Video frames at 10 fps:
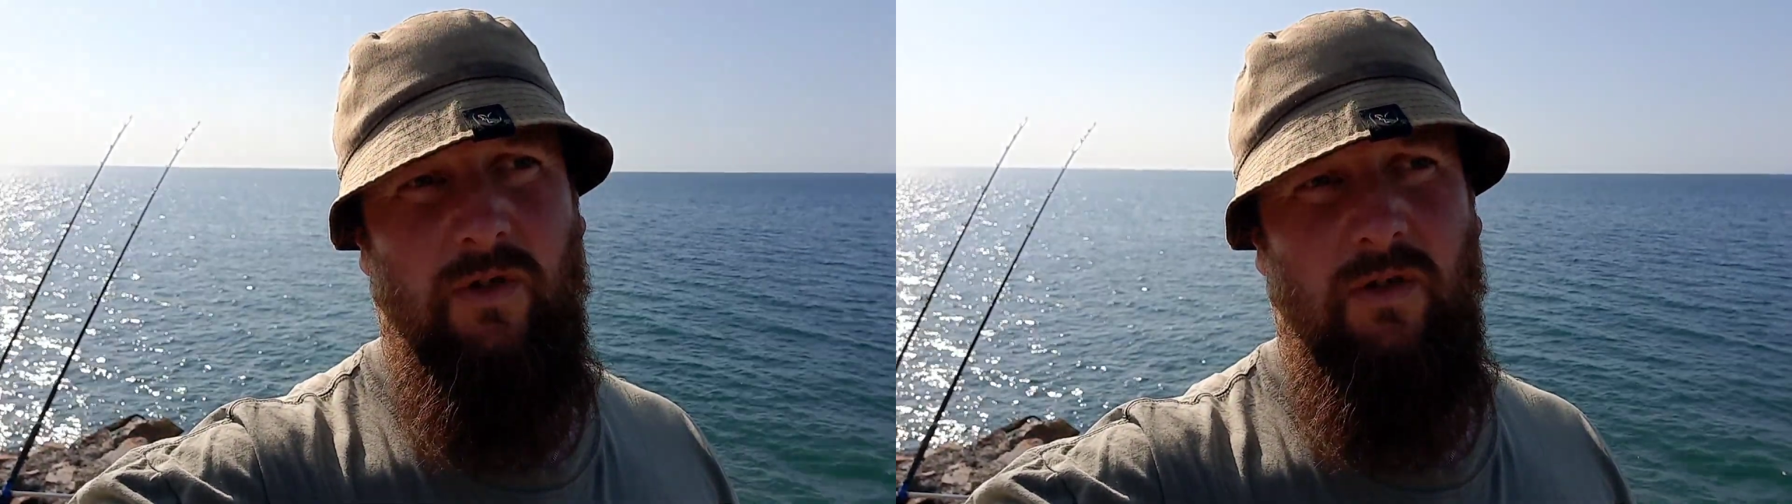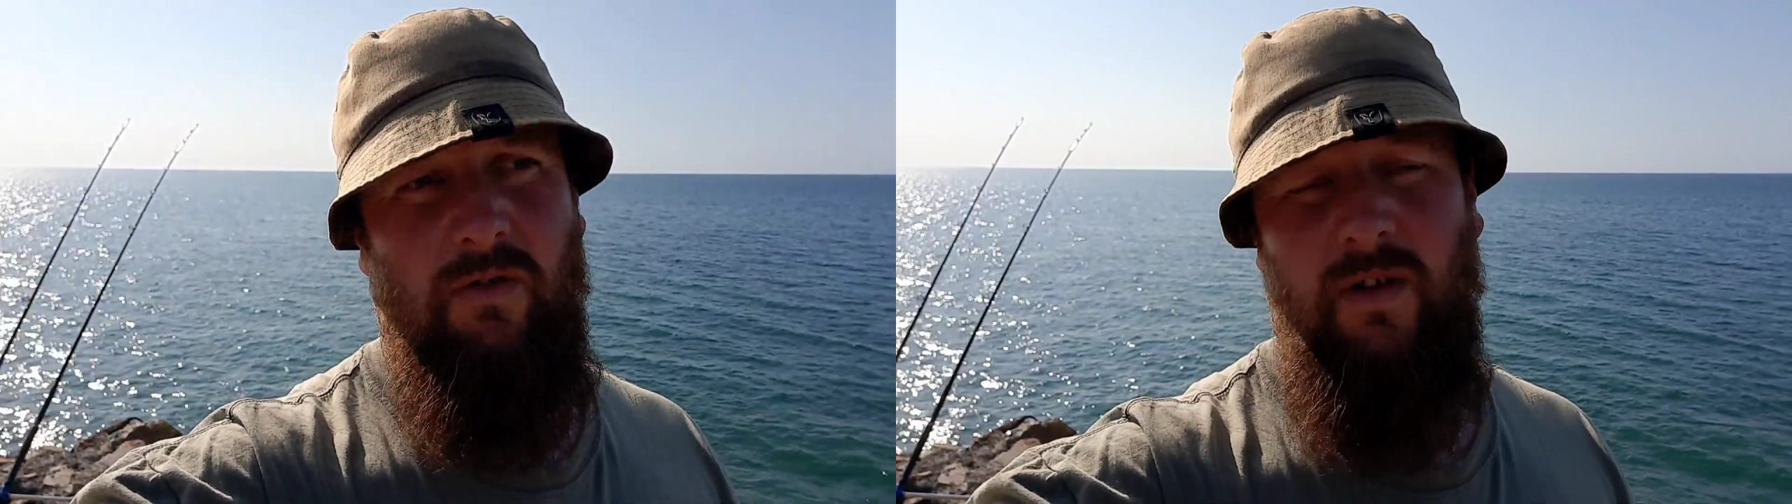
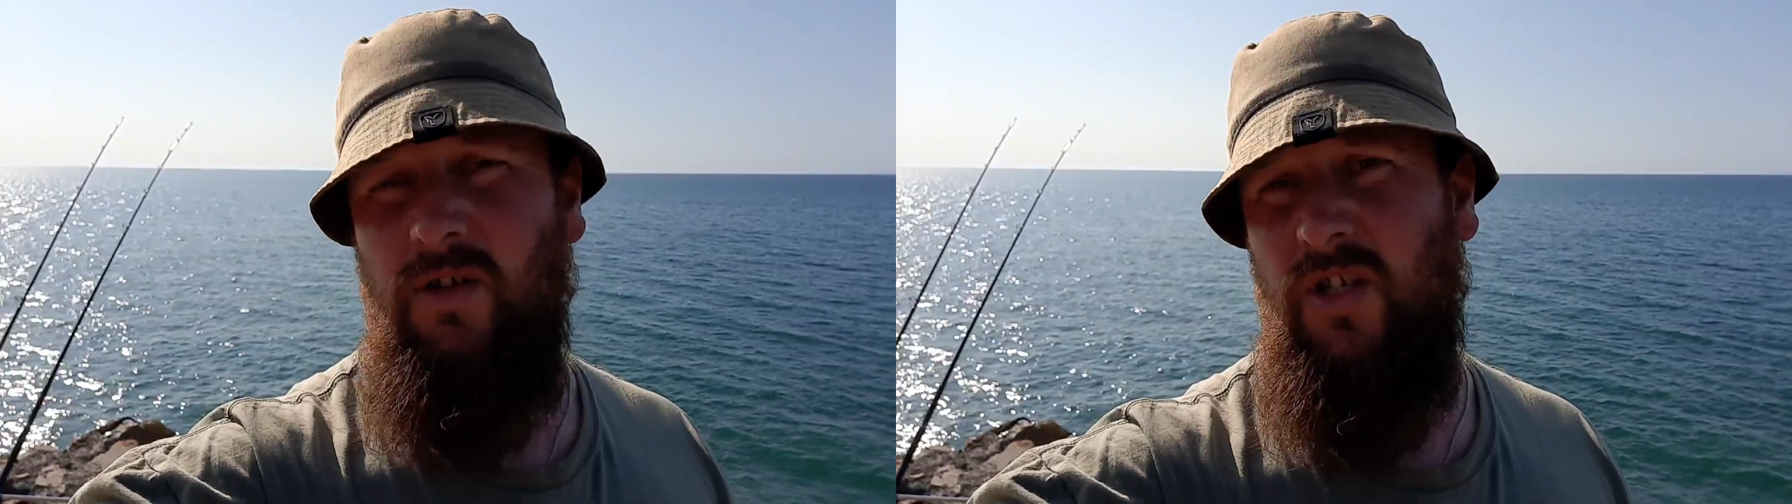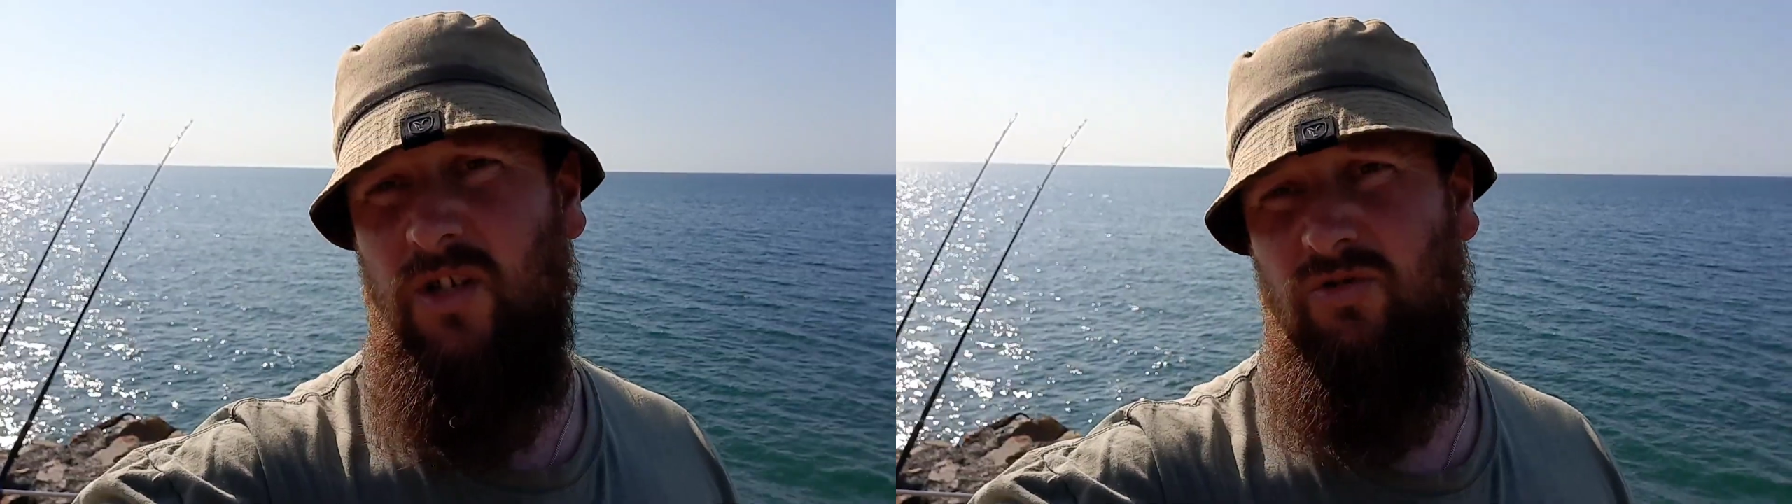4, 5,
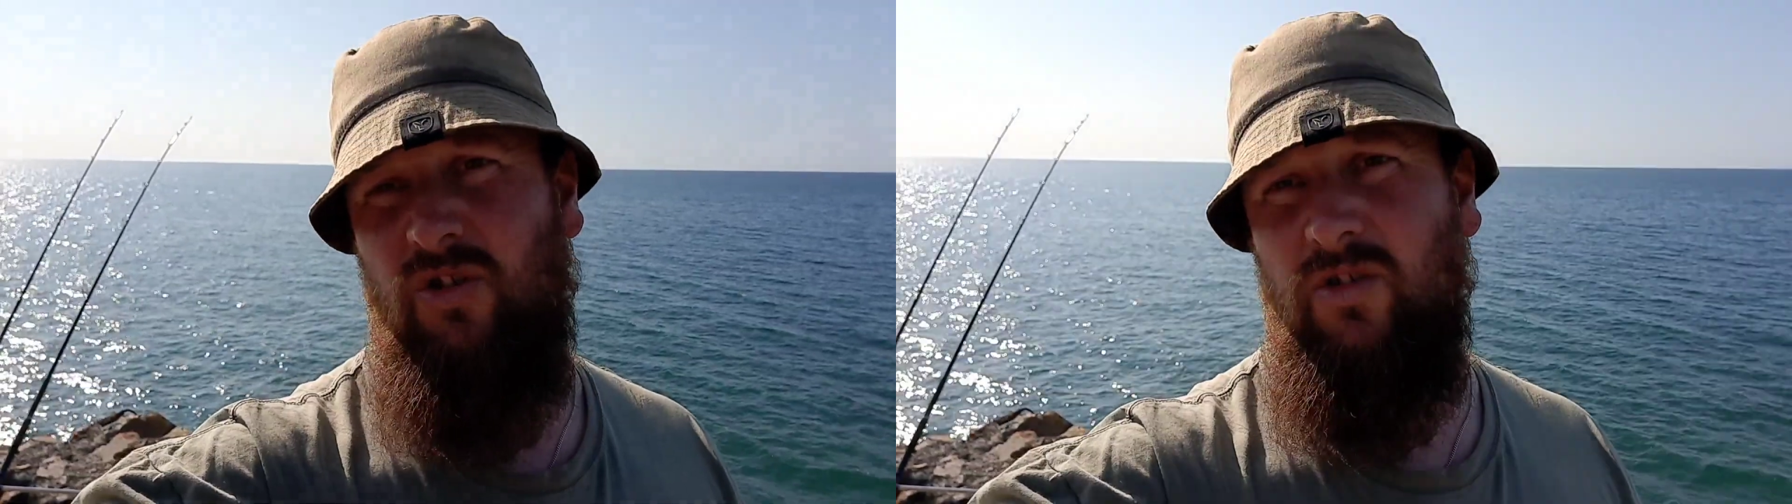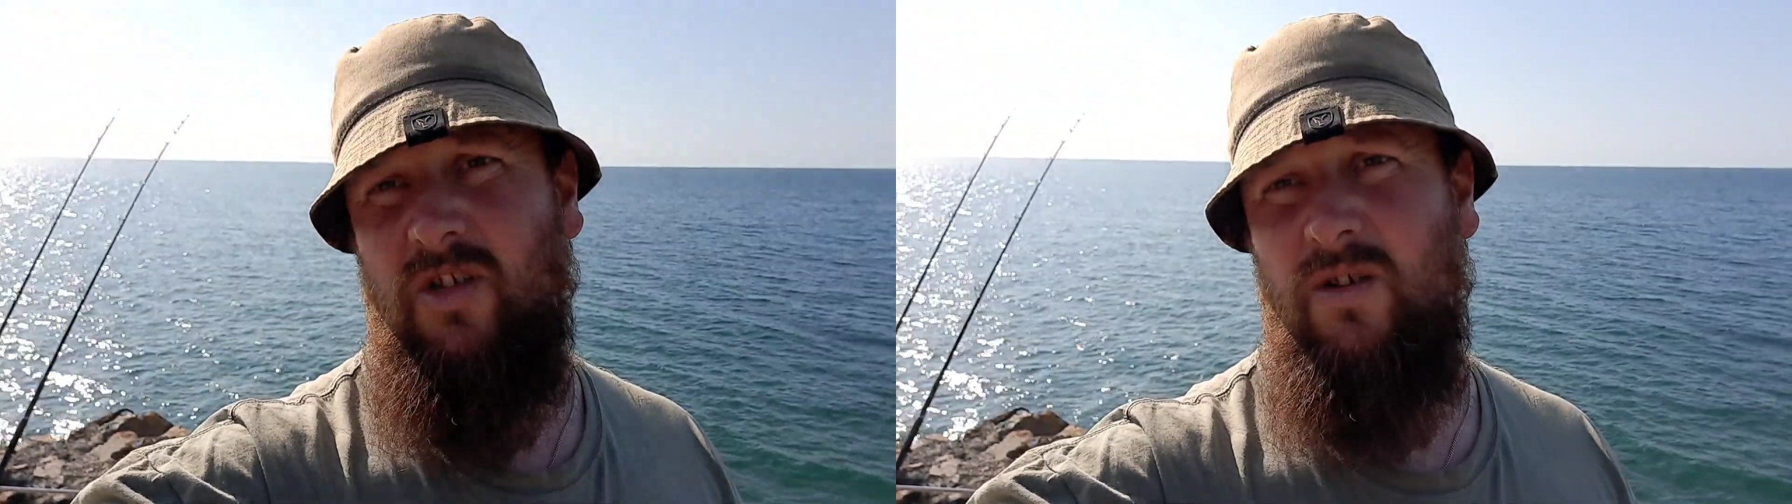6
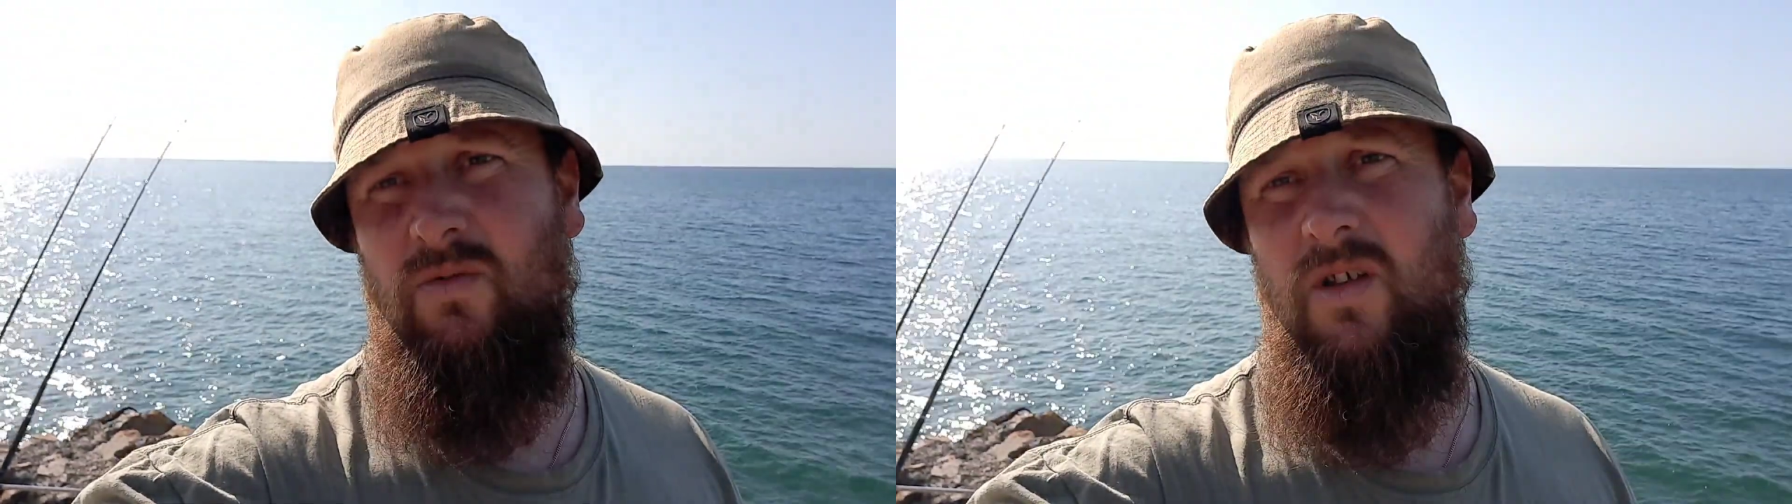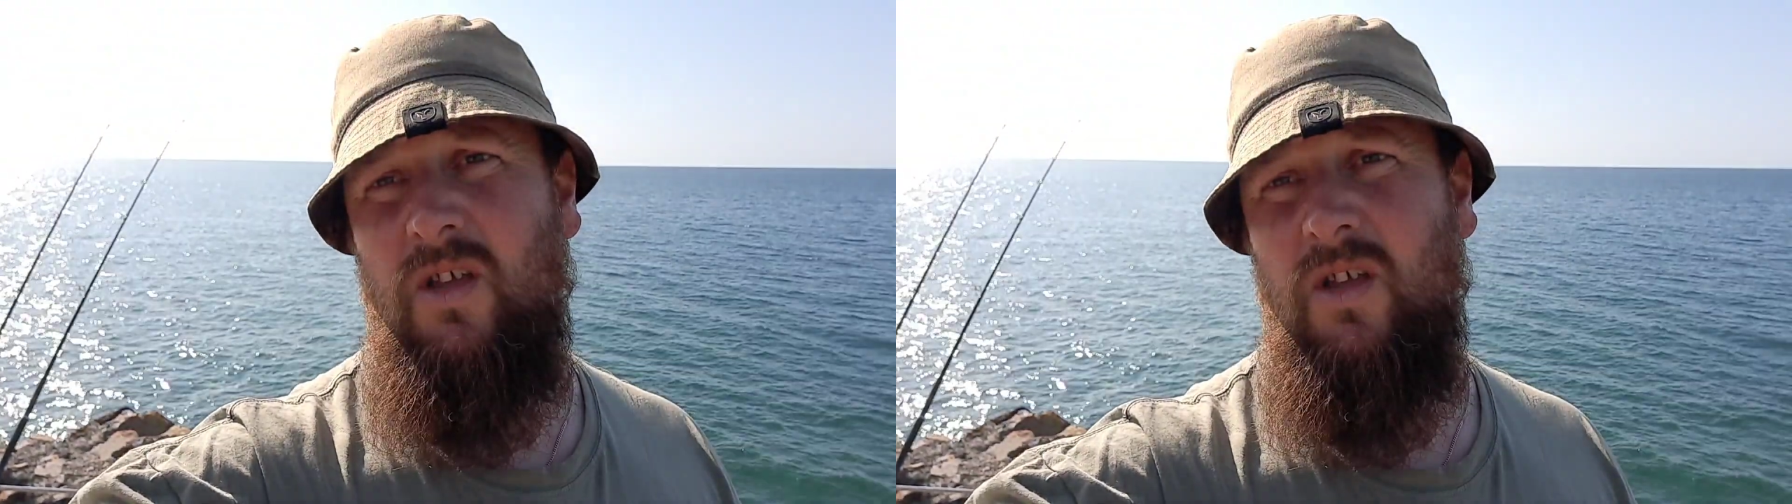rods out,